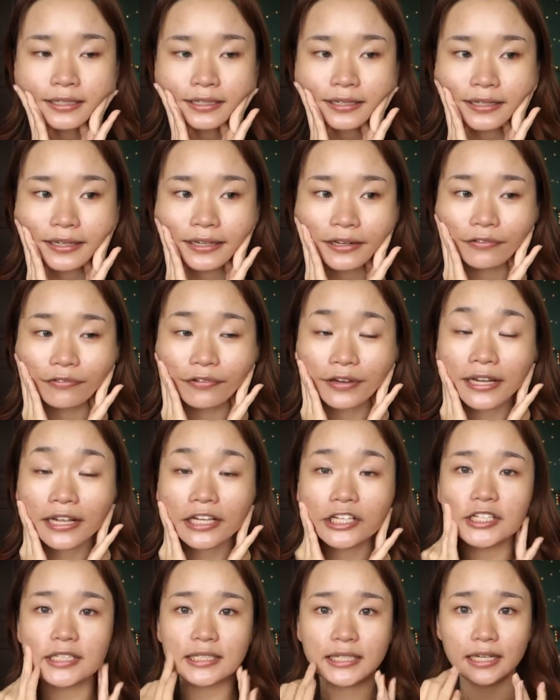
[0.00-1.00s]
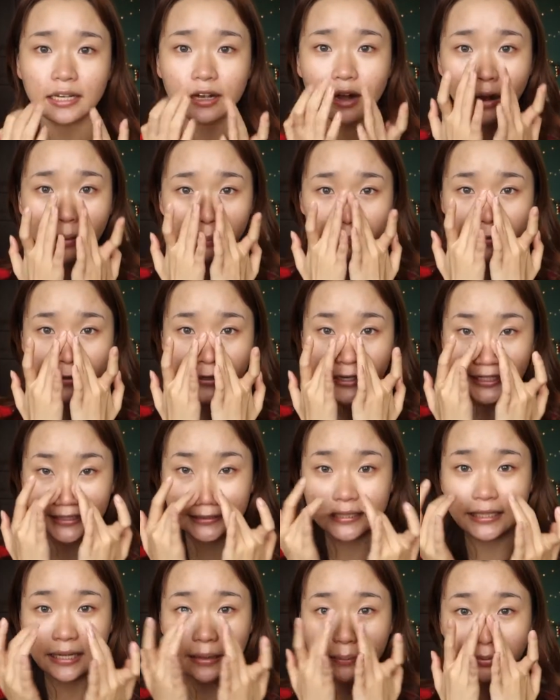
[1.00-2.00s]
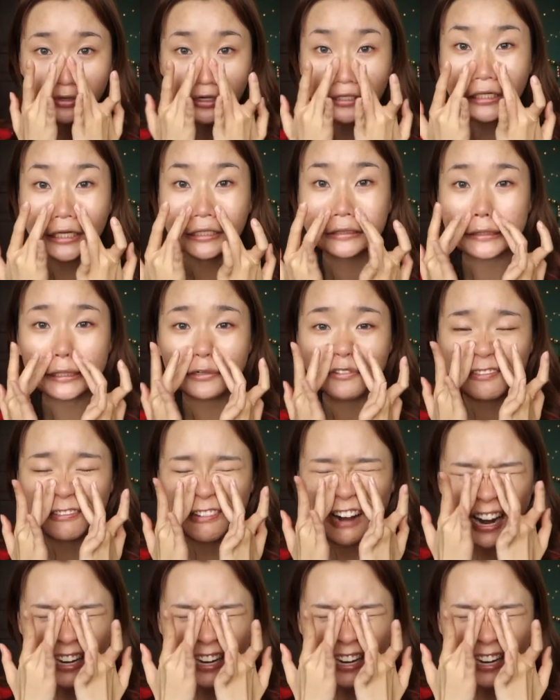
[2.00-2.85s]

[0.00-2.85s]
it really just incorporates that product right